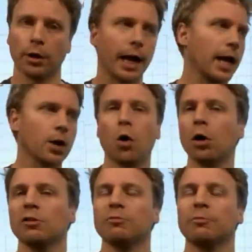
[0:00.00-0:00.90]
and all
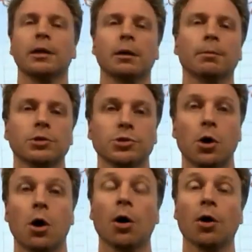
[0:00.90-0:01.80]
of my numbers
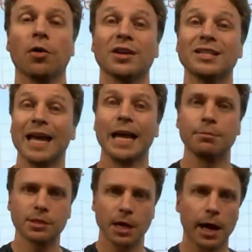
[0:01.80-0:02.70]
are the same
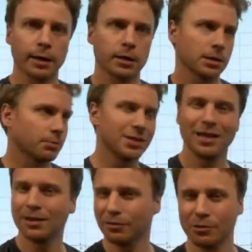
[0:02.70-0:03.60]
sign because I'm just in the
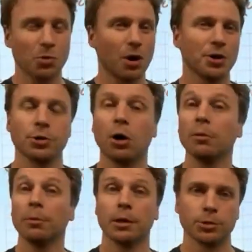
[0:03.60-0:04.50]
first quadrant, all of my
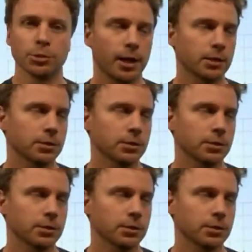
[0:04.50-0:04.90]
numbers are positive.